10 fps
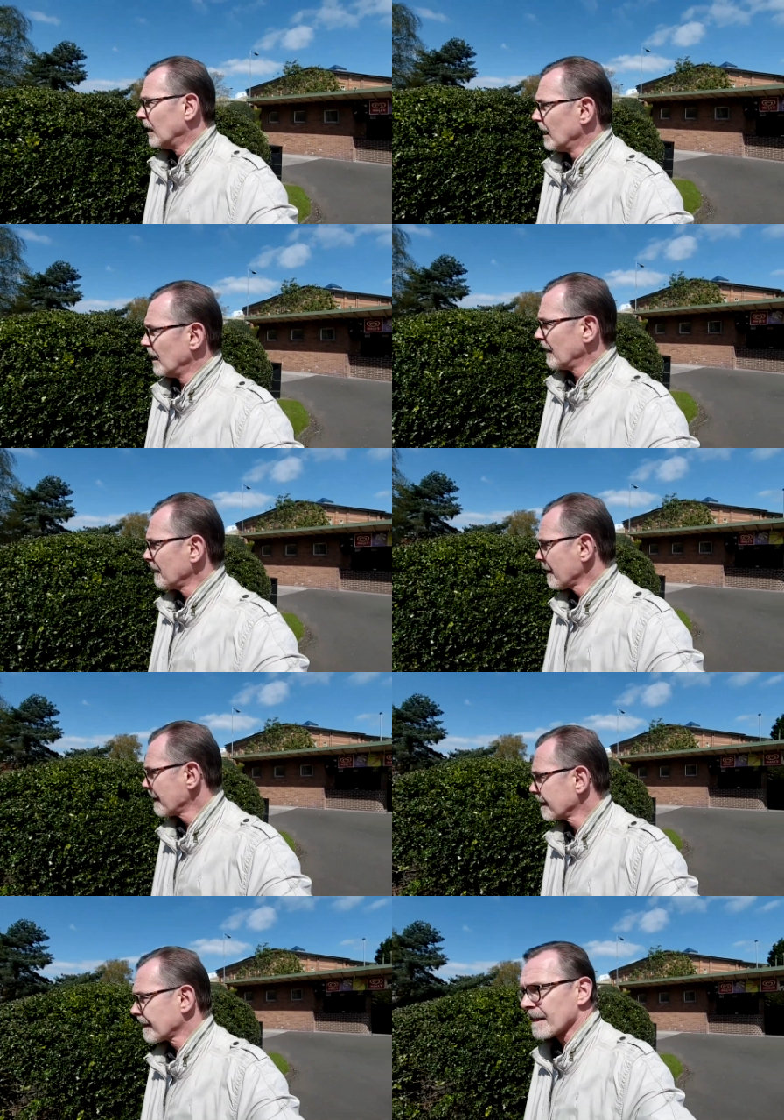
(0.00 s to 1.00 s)
Um,
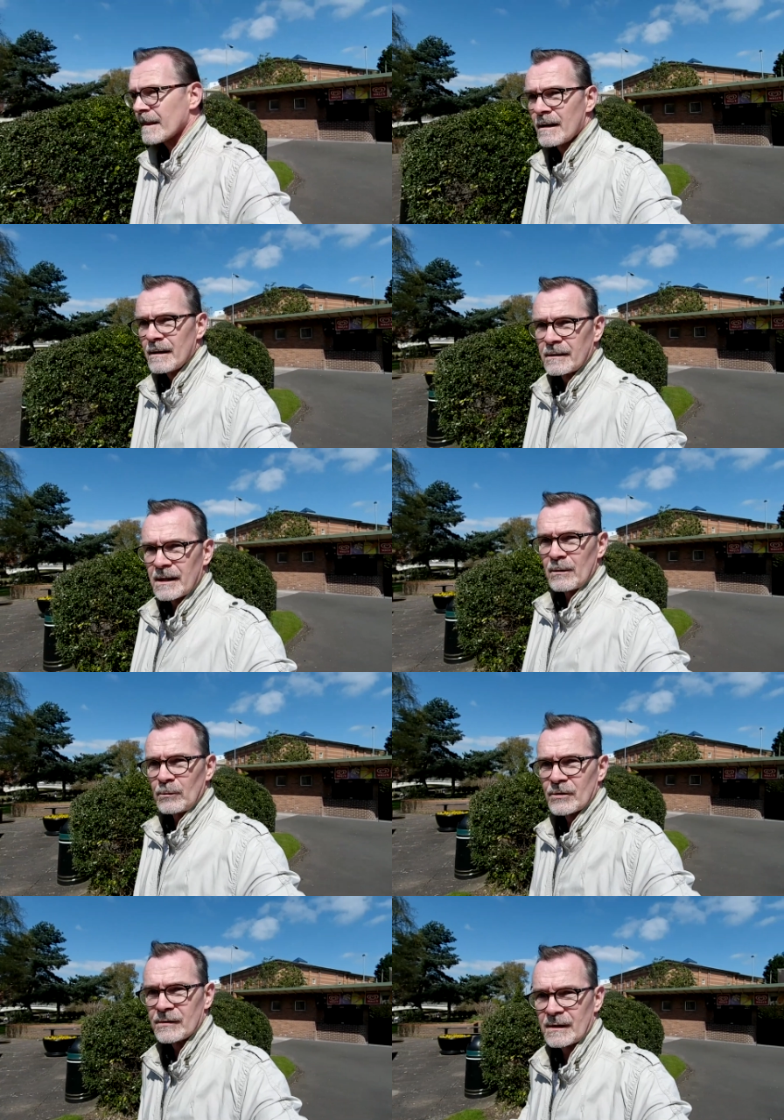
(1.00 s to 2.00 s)
okay, we'll
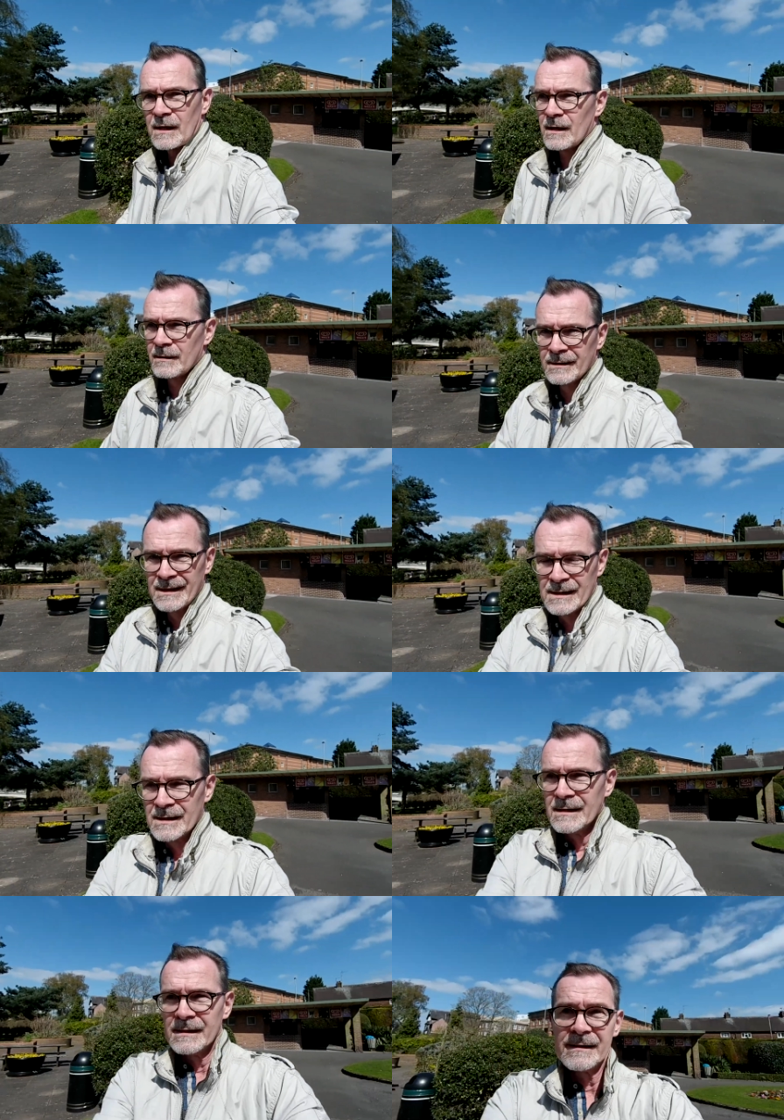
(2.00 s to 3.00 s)
just uh,
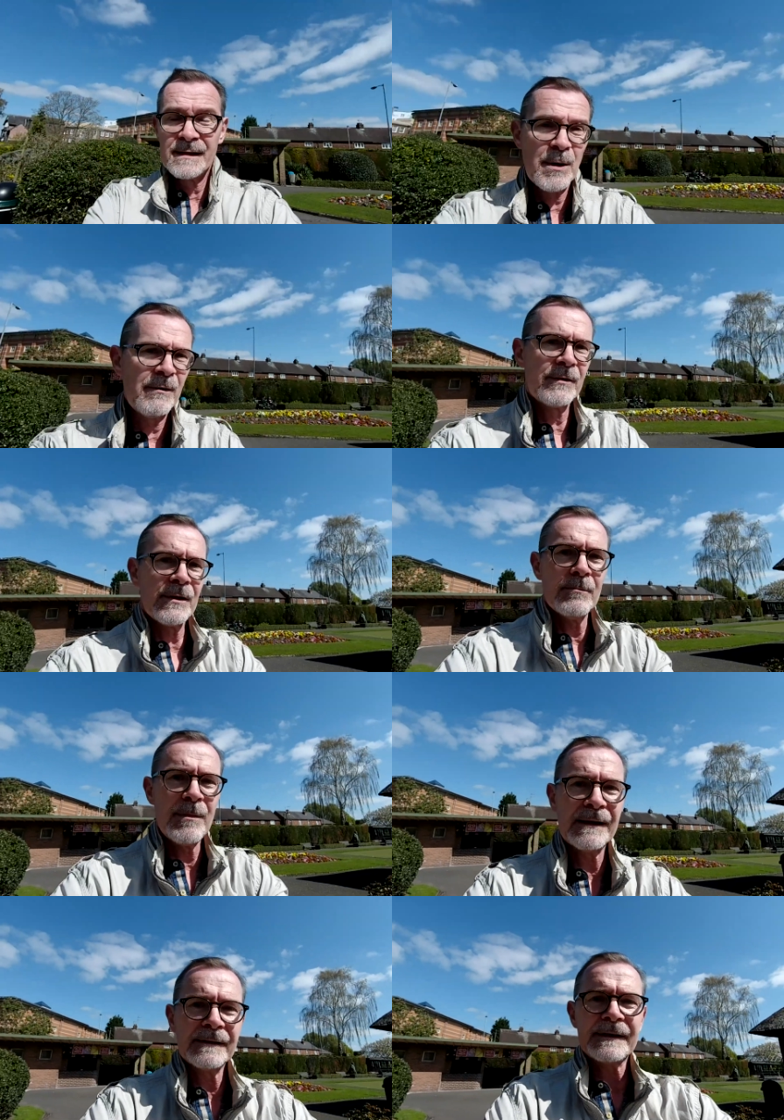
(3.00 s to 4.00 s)
zip over to the
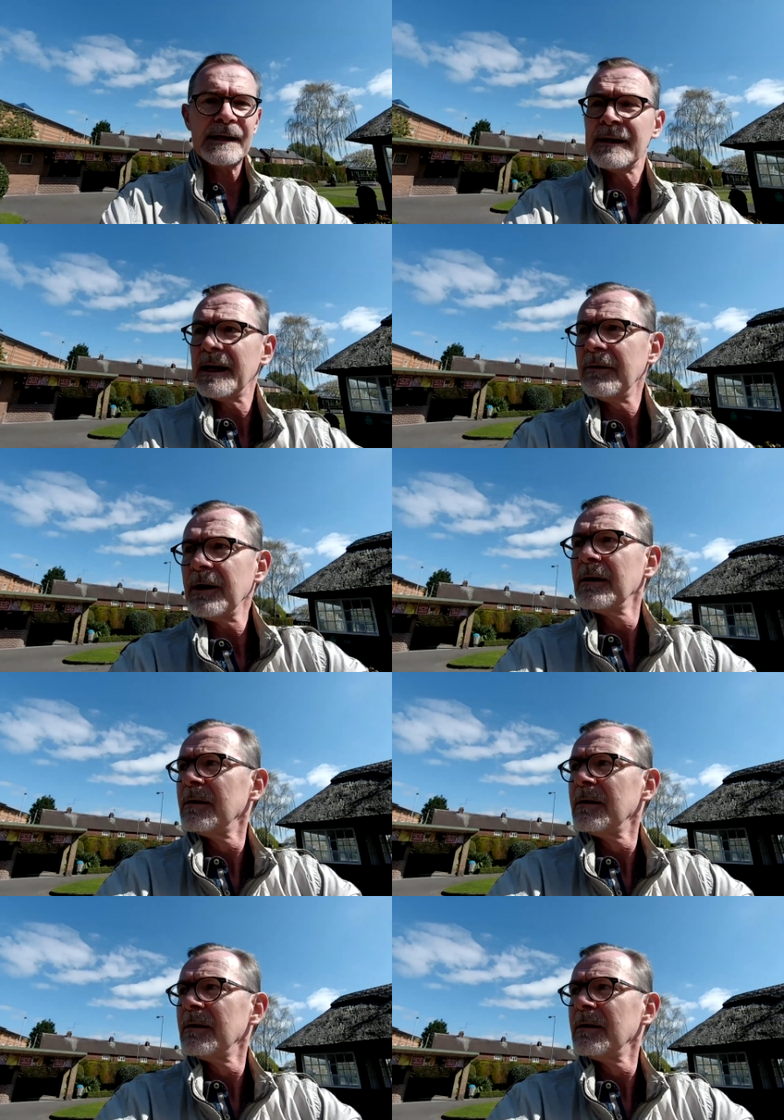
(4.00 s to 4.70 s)
bandstand area